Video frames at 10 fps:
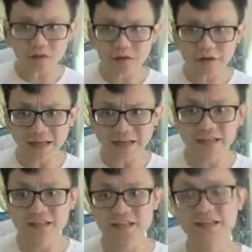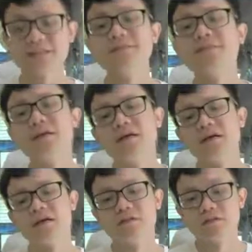No exhalation.
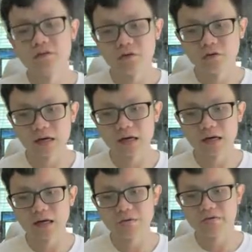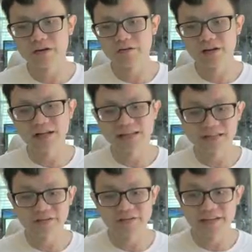So uh, we really
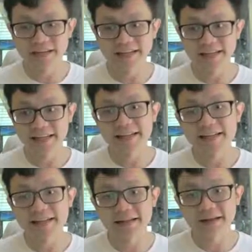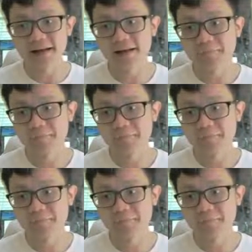just now really did ah uh,